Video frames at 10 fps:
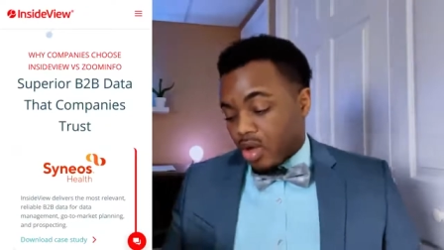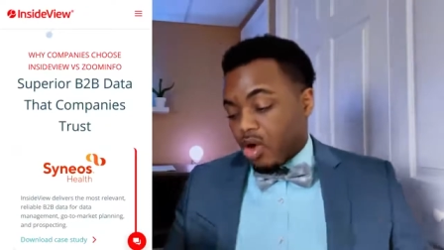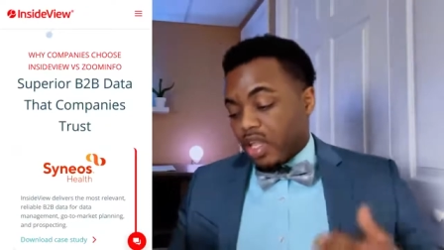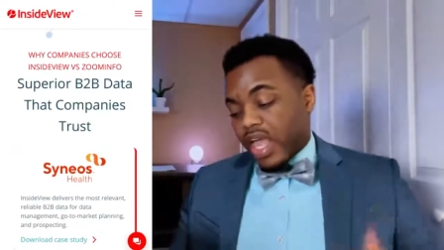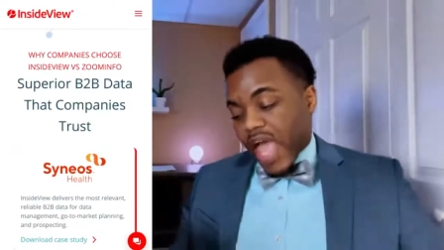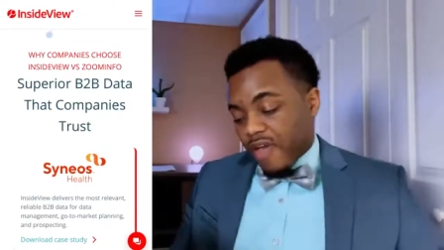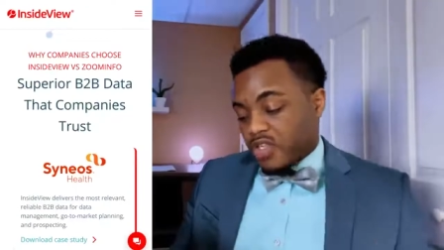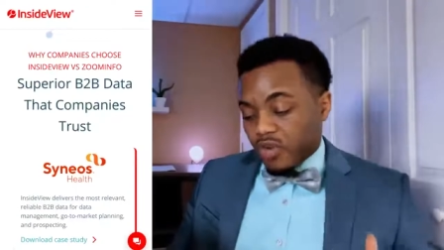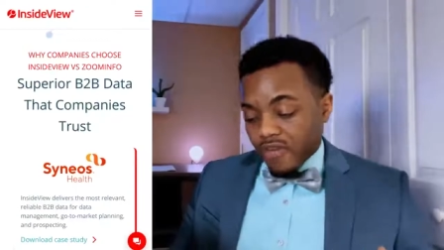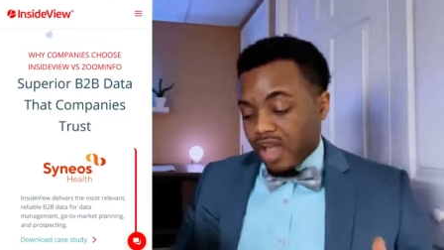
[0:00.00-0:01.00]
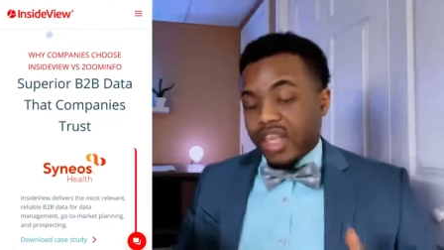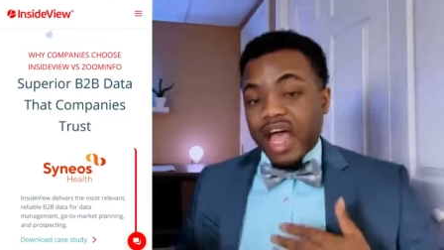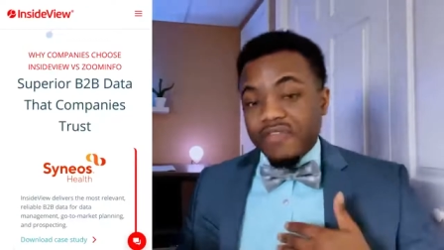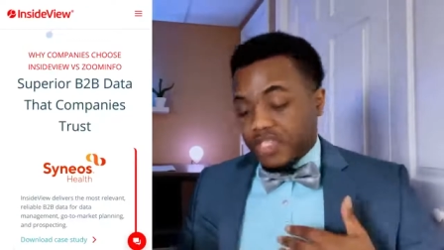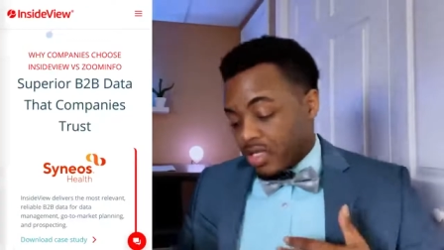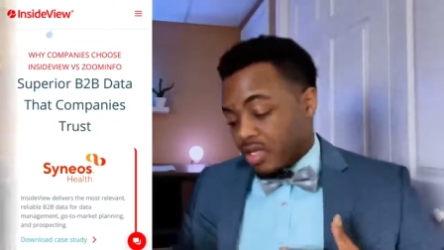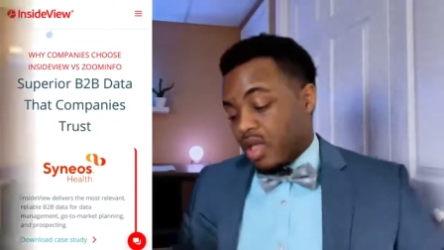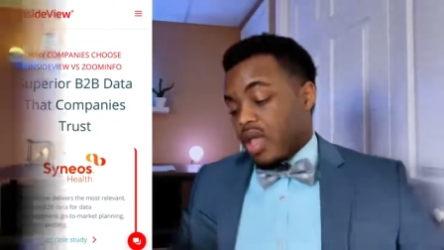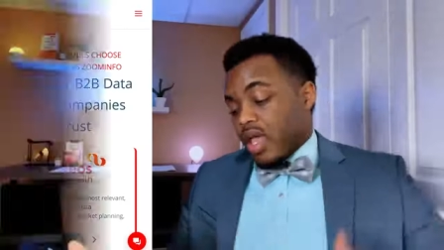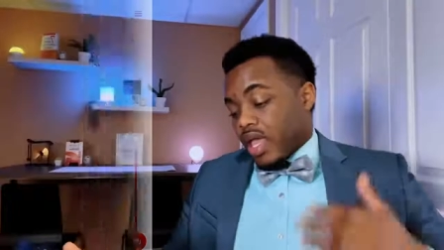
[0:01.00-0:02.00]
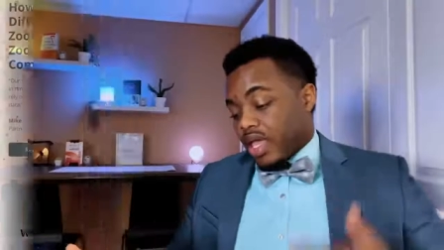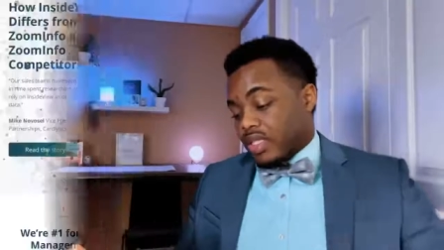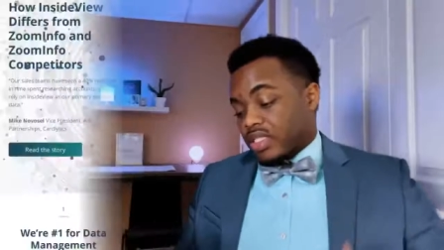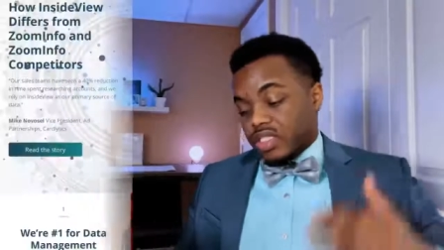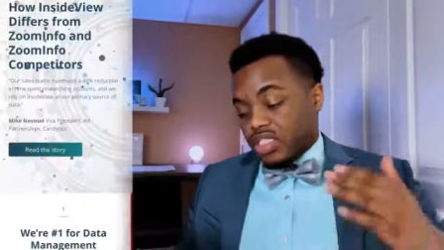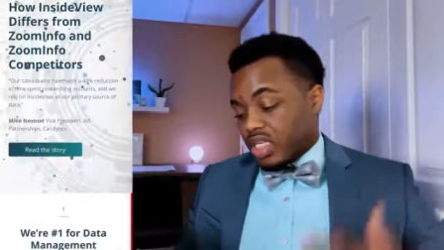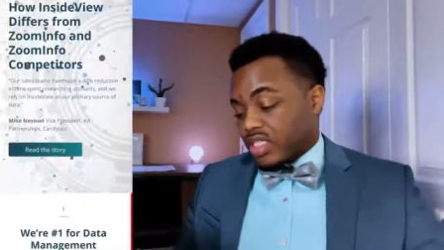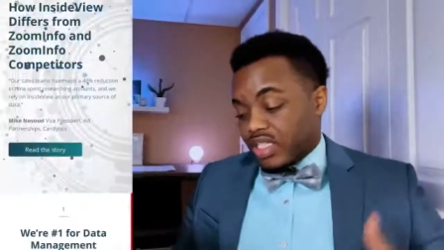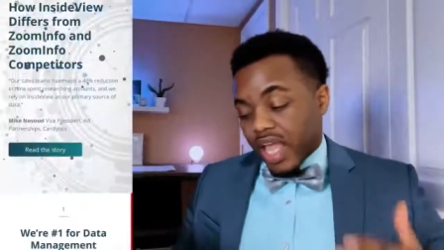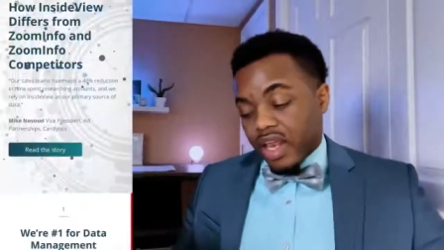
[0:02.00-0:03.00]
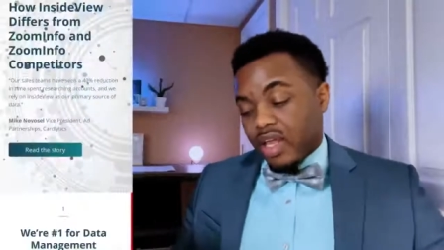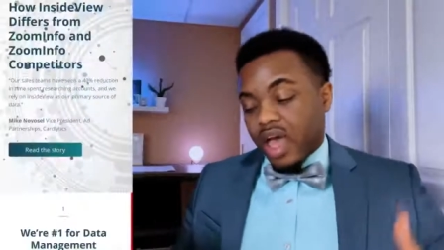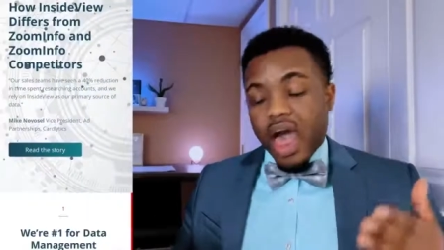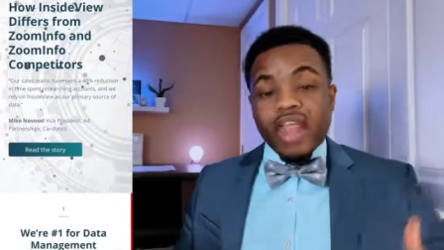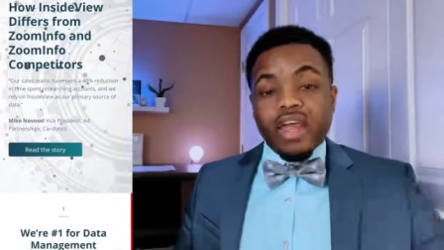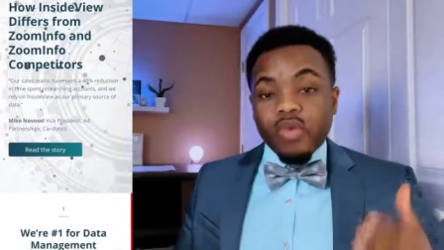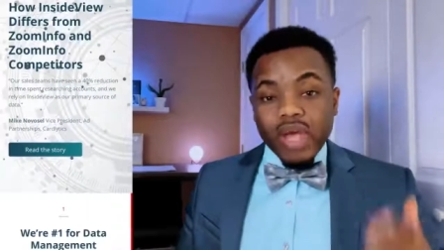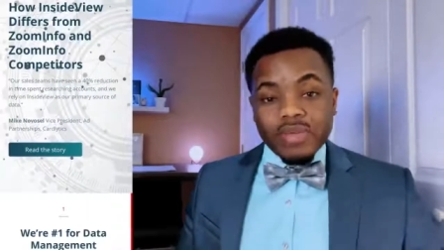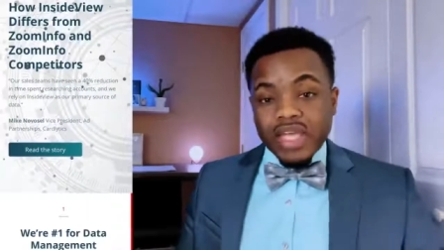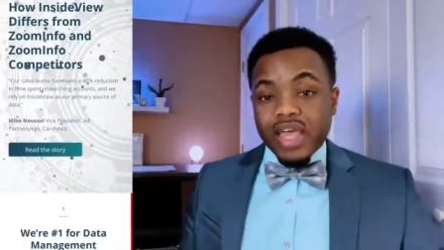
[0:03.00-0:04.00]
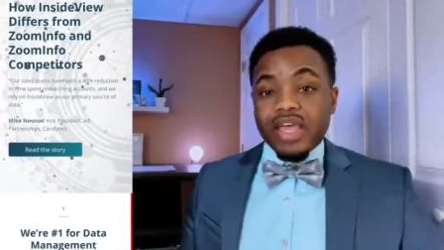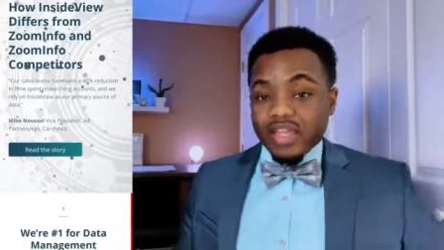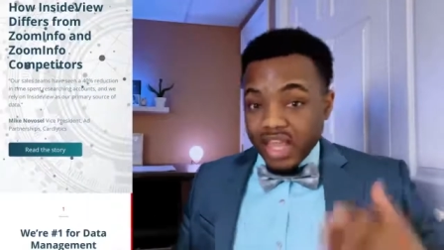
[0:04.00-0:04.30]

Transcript: All they have so far that I've seen is just data on their website